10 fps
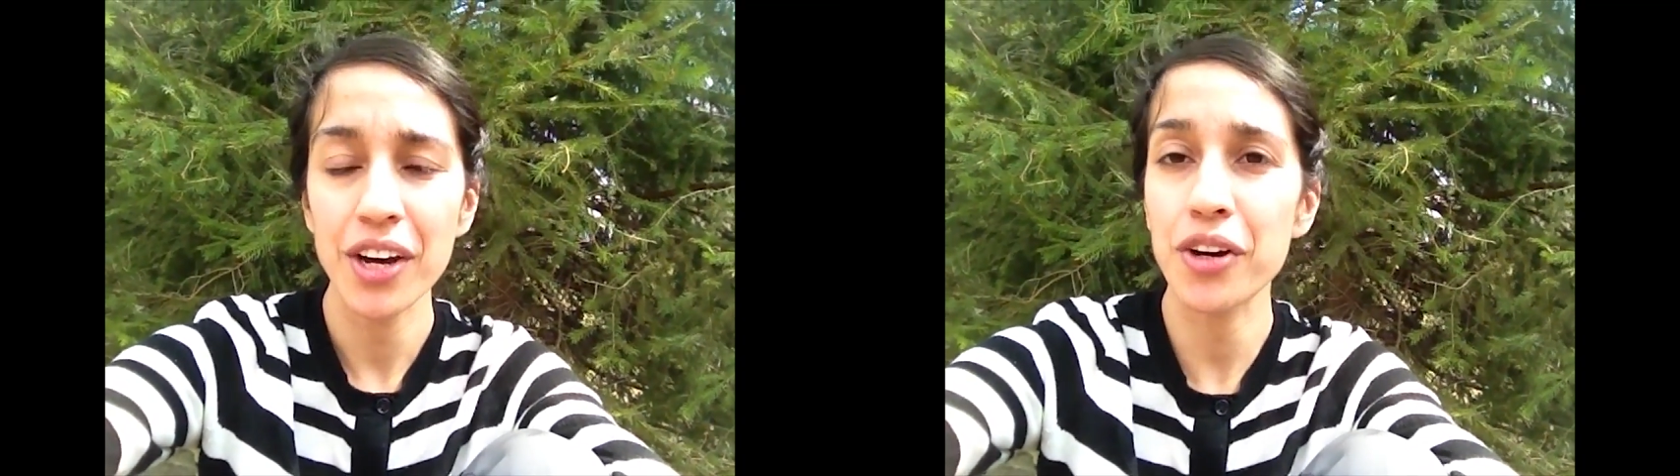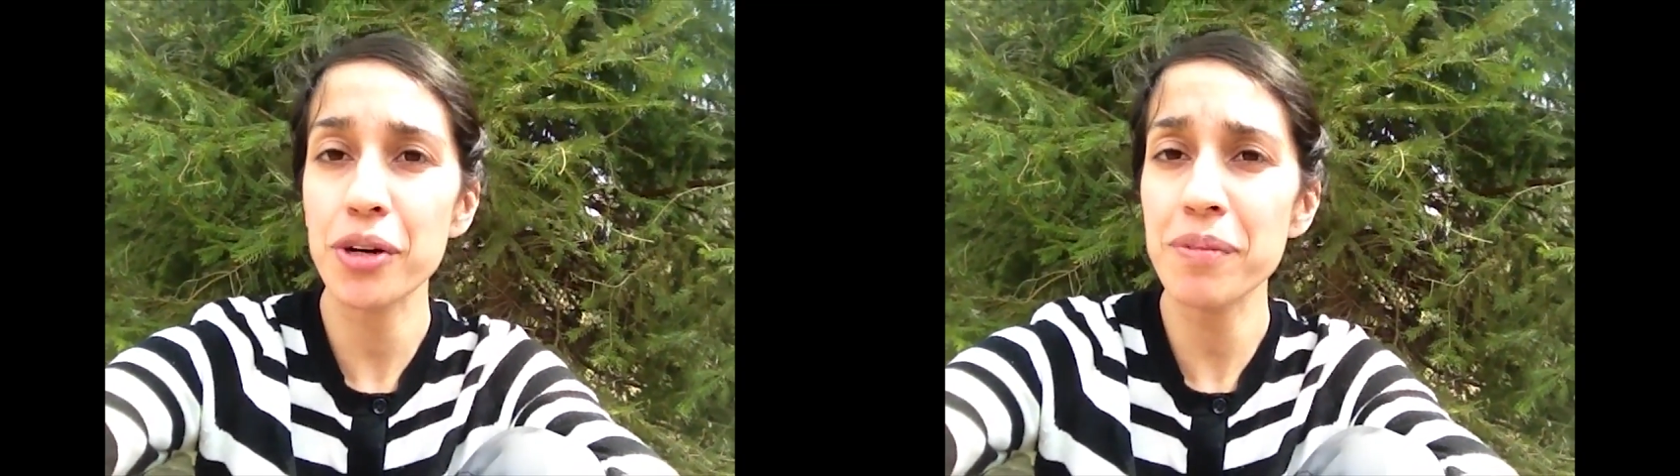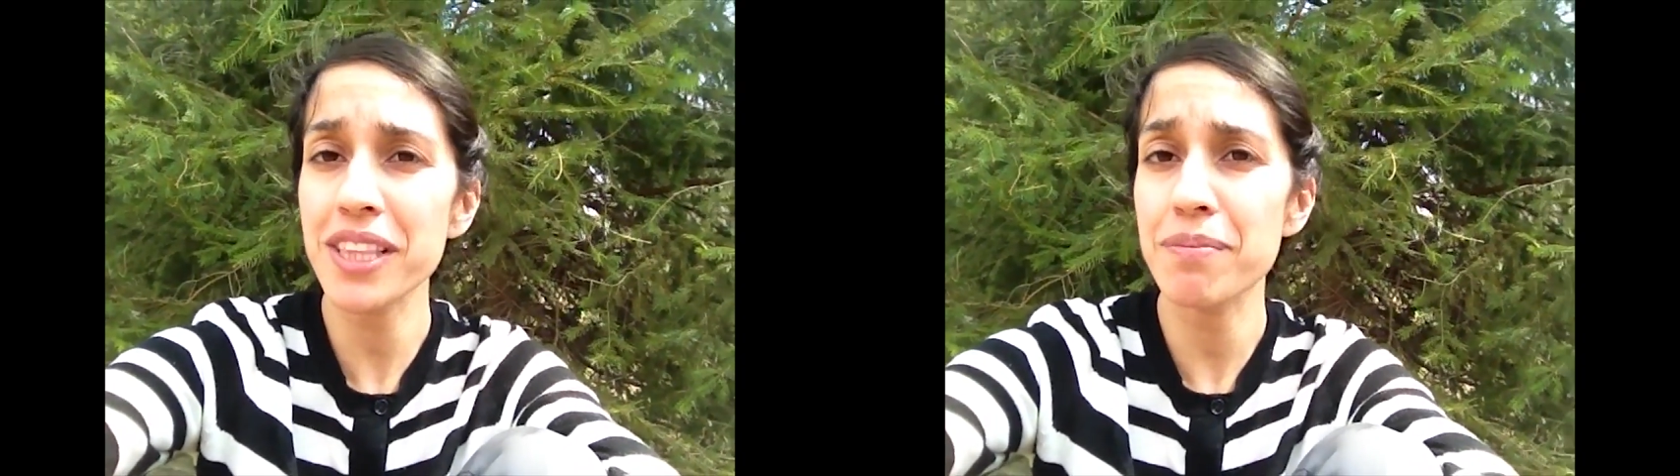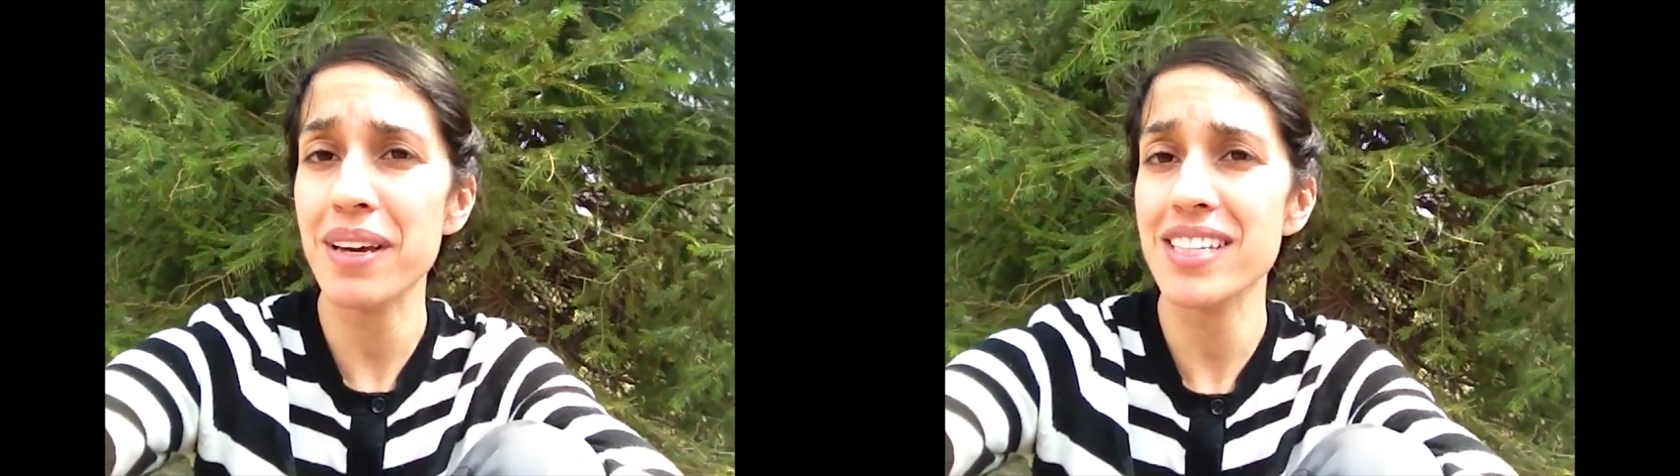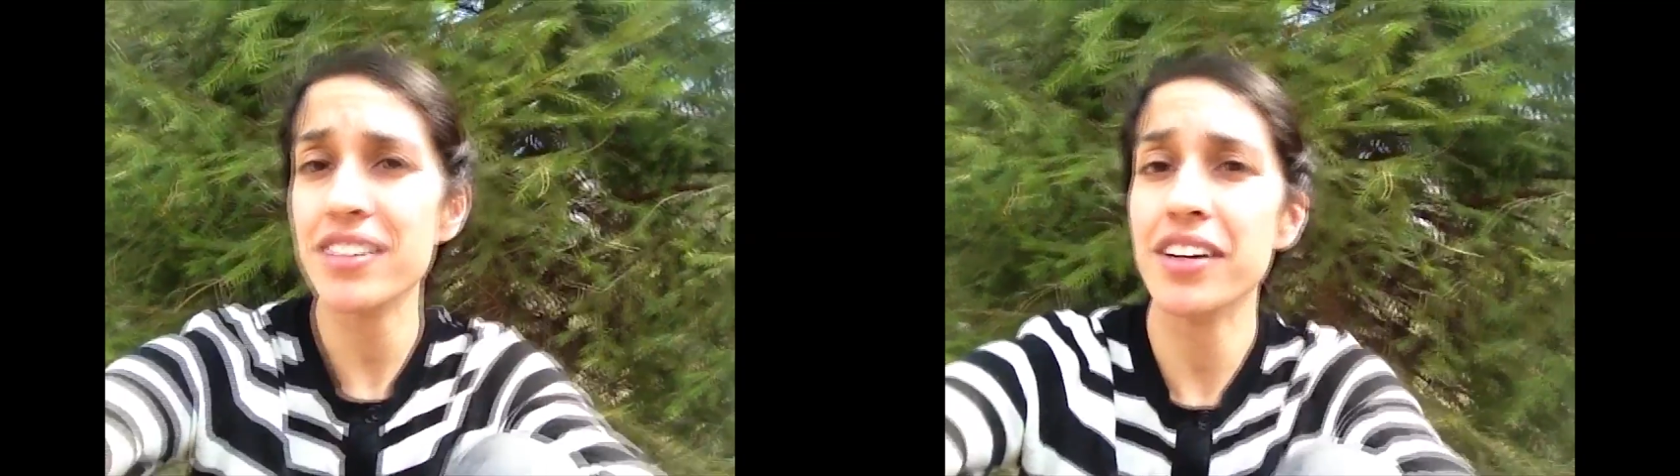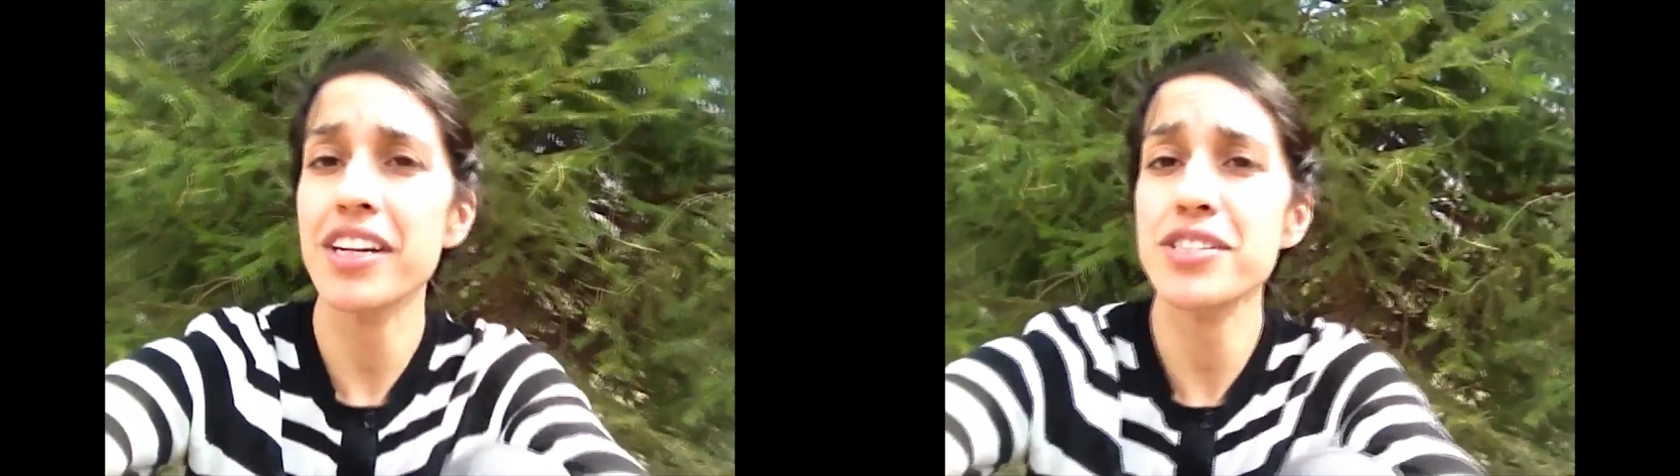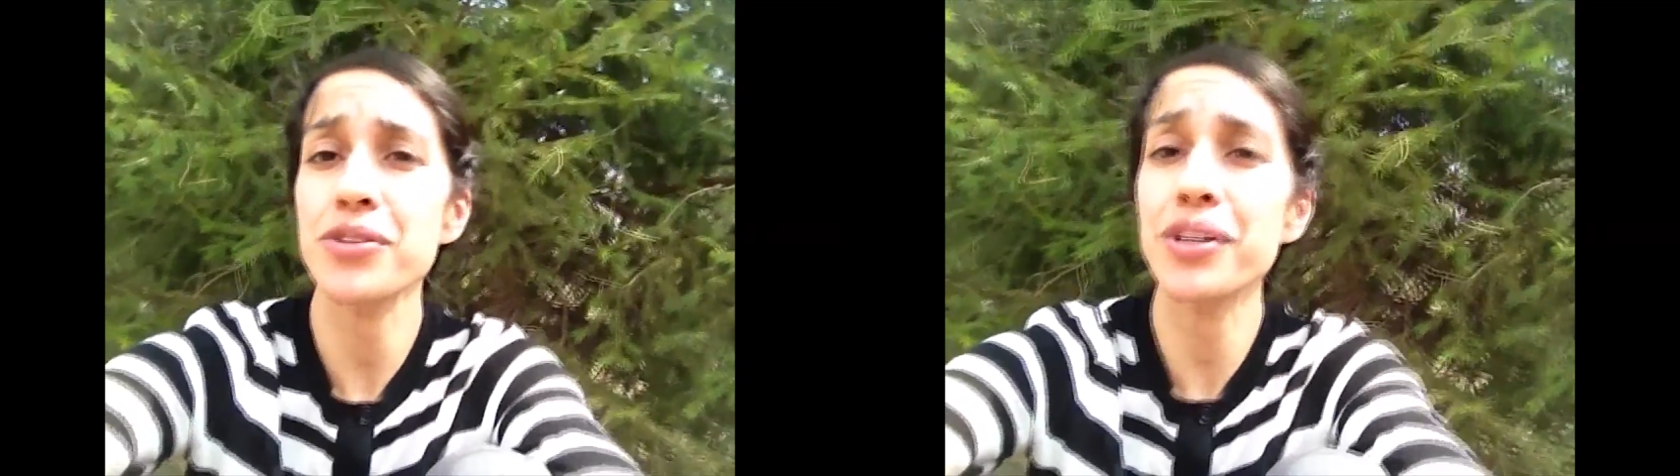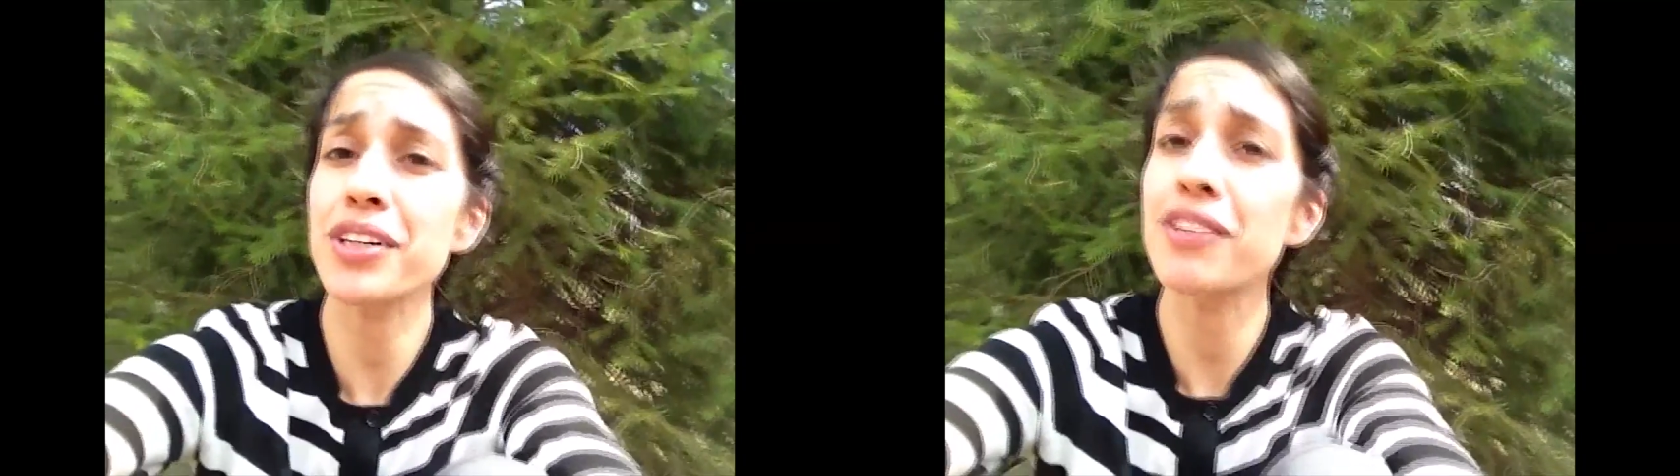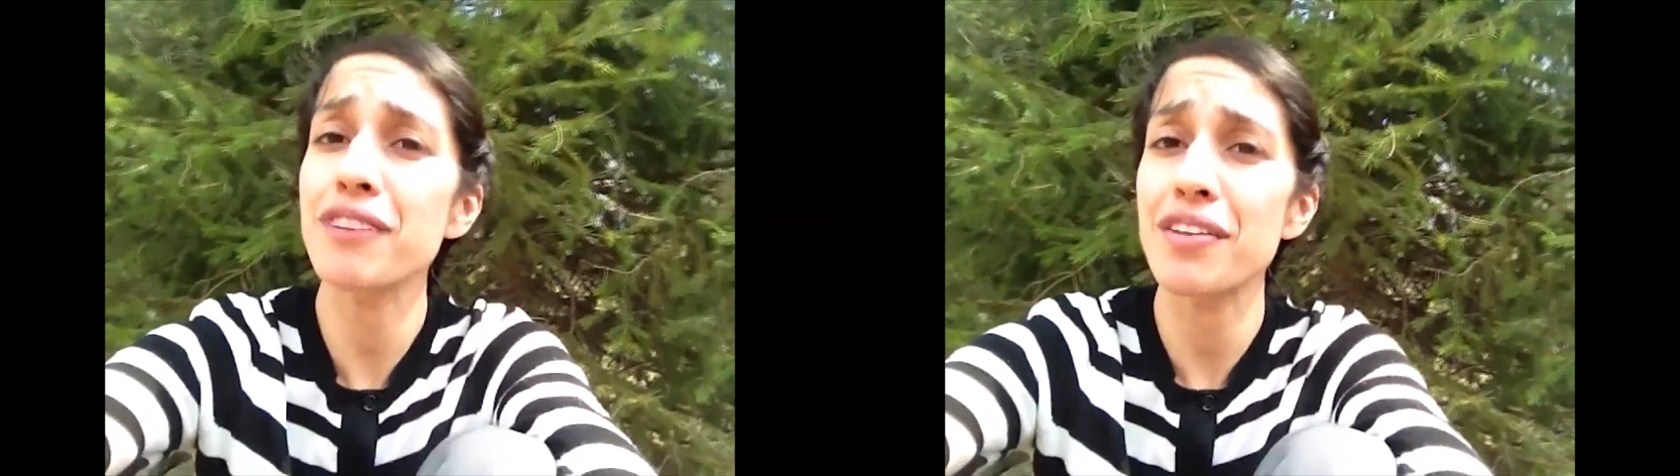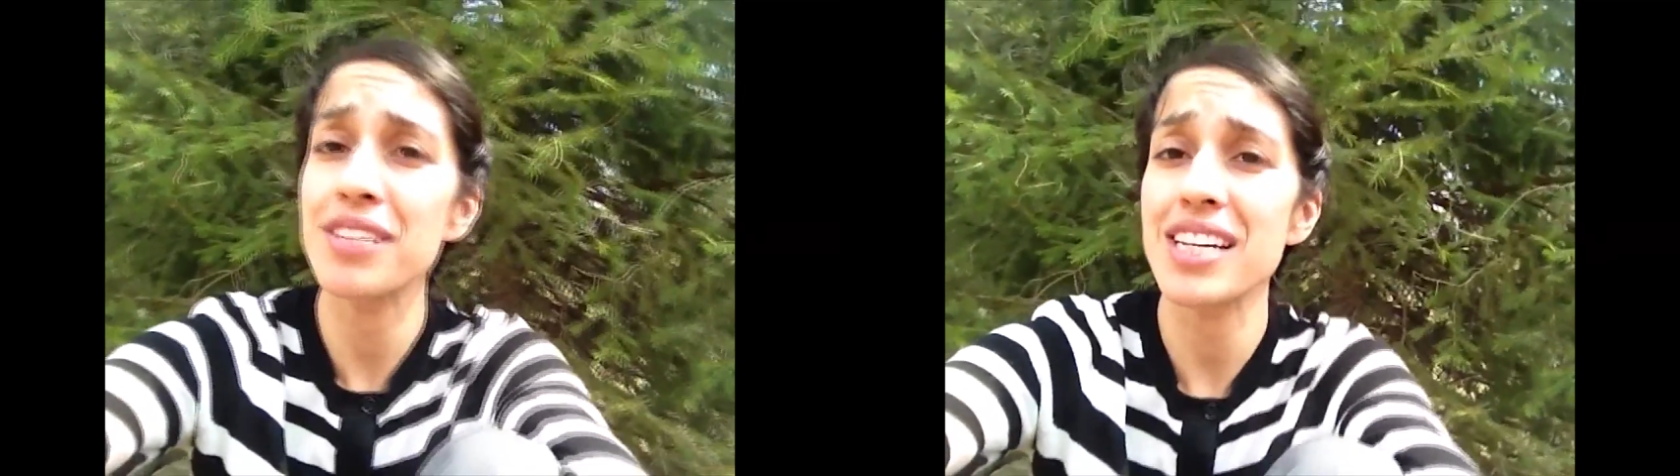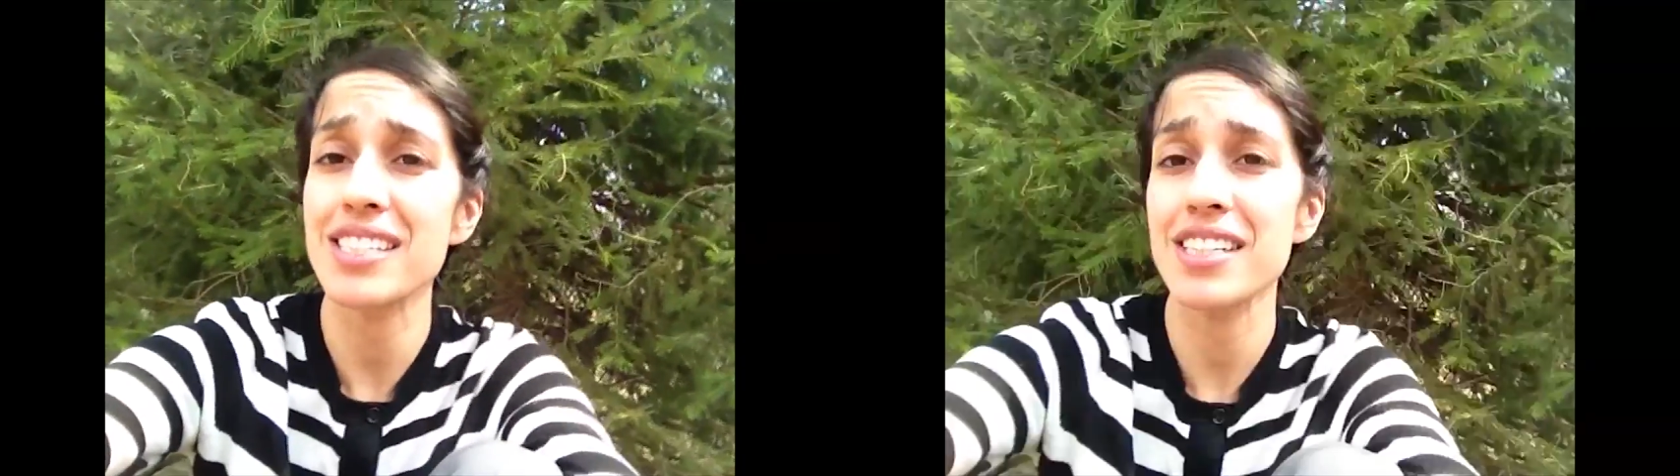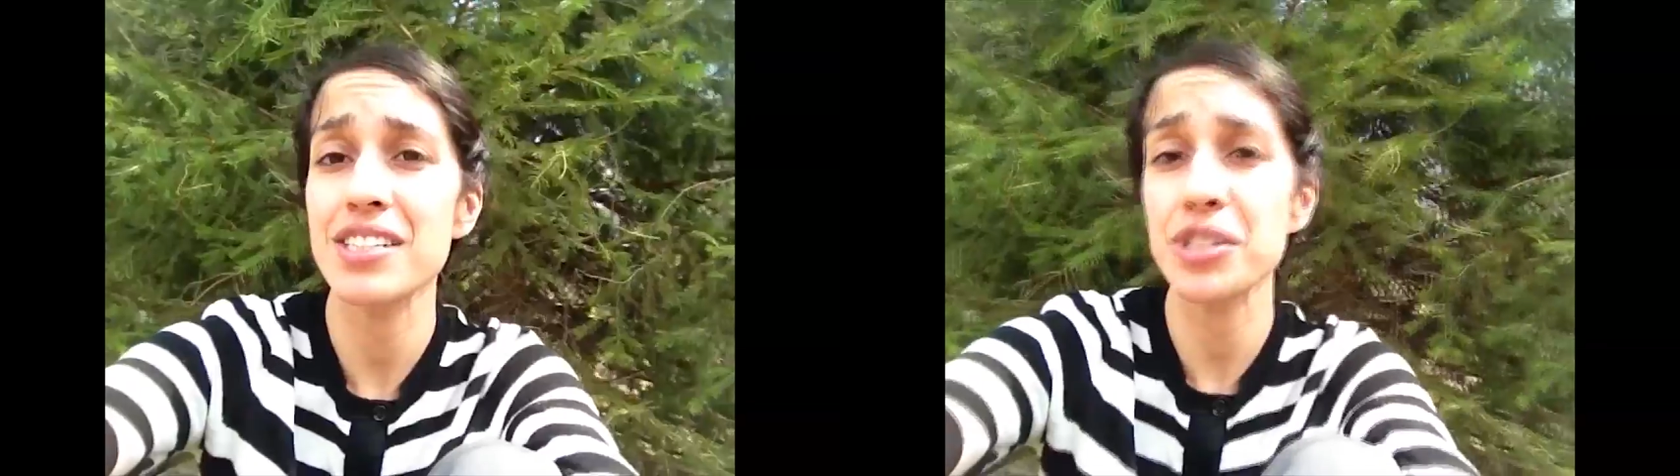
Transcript: Gurmat base, our historical foundation,